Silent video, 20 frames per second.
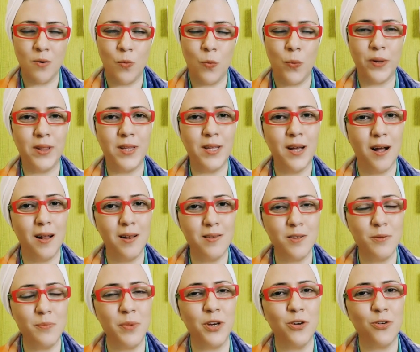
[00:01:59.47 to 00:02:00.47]
with the
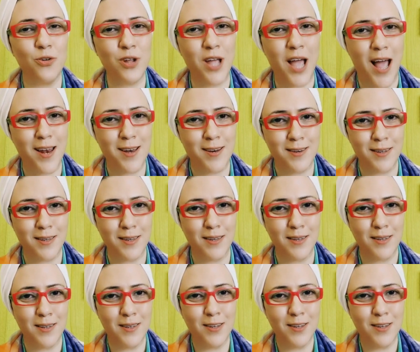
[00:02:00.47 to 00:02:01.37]
ultimate reality.